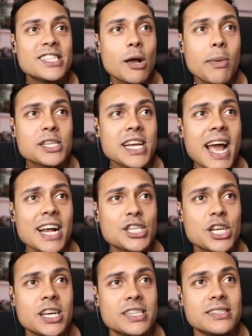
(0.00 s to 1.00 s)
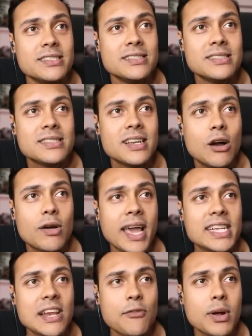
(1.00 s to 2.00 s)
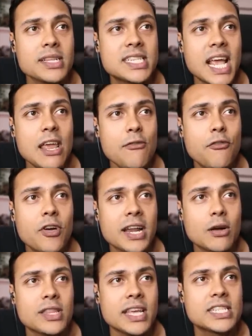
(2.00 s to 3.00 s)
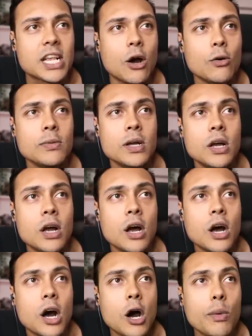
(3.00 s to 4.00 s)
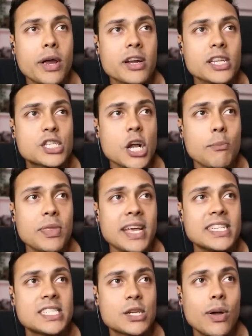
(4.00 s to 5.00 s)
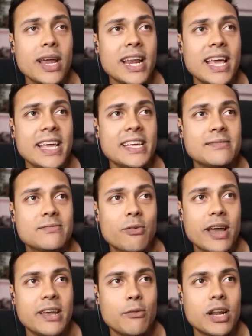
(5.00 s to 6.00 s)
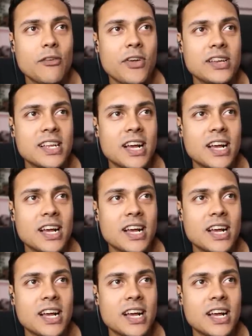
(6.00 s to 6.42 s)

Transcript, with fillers: so much action. Okay, is everyone safe? I don't think so. Oh, we gotta stop this quickly. Wait, what if it